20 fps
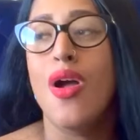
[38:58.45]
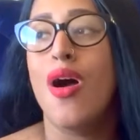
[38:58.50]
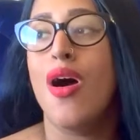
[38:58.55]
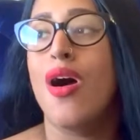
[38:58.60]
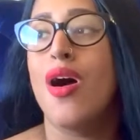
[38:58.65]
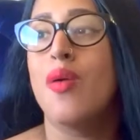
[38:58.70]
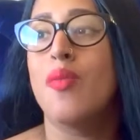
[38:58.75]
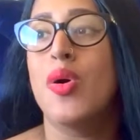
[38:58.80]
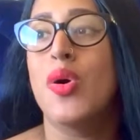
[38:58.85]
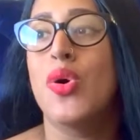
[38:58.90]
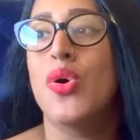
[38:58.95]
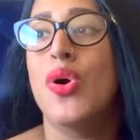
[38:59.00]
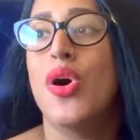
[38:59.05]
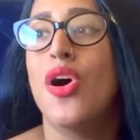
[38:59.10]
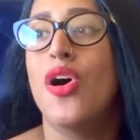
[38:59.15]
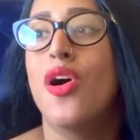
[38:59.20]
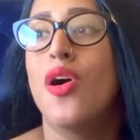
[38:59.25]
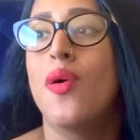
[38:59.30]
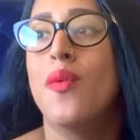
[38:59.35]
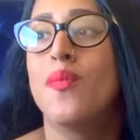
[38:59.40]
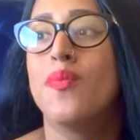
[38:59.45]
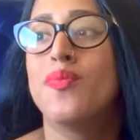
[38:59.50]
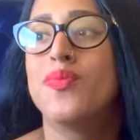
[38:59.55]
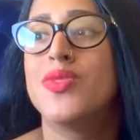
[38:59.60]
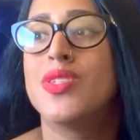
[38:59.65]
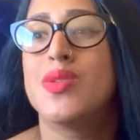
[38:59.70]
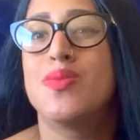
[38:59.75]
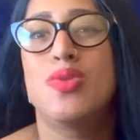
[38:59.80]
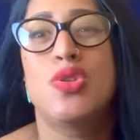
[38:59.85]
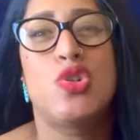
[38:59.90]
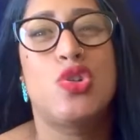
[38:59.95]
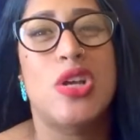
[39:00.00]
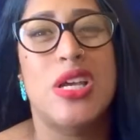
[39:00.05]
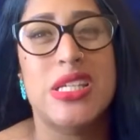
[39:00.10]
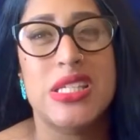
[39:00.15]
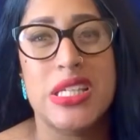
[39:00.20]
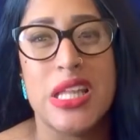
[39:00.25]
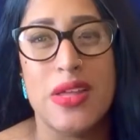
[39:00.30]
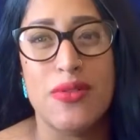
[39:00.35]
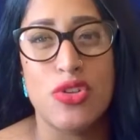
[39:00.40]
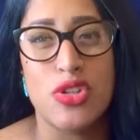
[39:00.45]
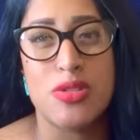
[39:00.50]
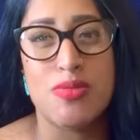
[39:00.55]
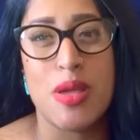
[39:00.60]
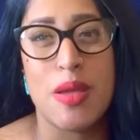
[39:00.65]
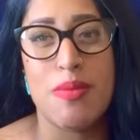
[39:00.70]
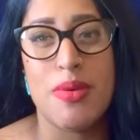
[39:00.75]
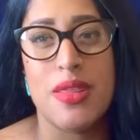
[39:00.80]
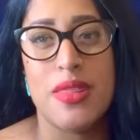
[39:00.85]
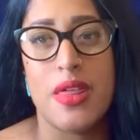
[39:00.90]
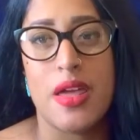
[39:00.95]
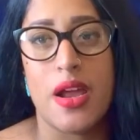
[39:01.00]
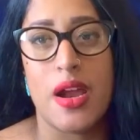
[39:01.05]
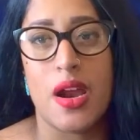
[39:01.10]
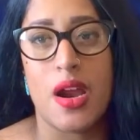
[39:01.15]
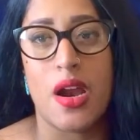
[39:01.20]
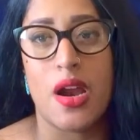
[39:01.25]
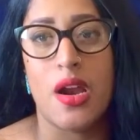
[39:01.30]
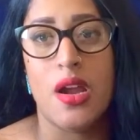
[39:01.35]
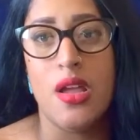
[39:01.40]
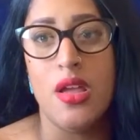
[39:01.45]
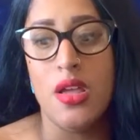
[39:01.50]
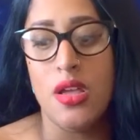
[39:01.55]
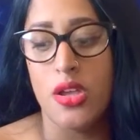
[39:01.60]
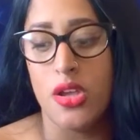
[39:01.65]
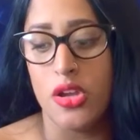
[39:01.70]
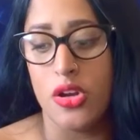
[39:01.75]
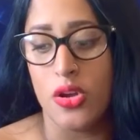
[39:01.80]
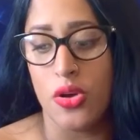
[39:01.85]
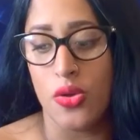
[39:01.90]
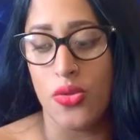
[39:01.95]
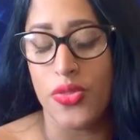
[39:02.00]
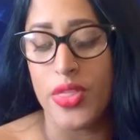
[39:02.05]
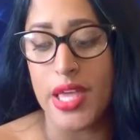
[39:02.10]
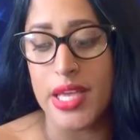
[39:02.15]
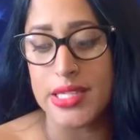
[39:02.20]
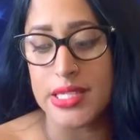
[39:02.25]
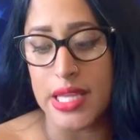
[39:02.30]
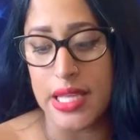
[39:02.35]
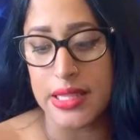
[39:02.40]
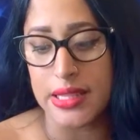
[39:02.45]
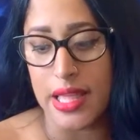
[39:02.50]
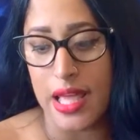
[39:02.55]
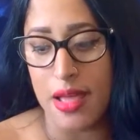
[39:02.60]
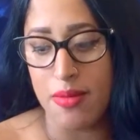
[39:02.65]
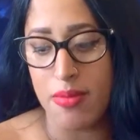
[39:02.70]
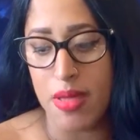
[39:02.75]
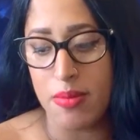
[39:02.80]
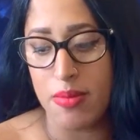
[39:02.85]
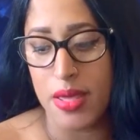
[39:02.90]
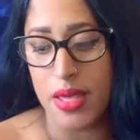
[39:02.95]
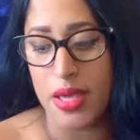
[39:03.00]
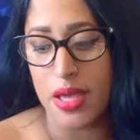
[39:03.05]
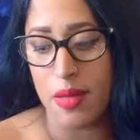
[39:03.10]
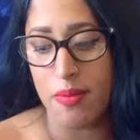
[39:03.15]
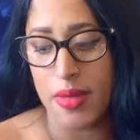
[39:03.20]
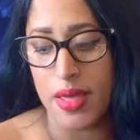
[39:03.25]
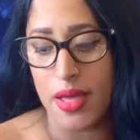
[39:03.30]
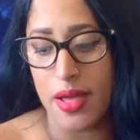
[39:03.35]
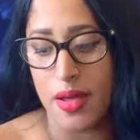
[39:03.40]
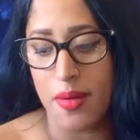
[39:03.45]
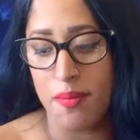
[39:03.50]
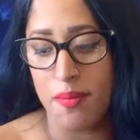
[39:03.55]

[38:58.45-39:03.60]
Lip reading: Some stress levels may be there, things like that may be coming up.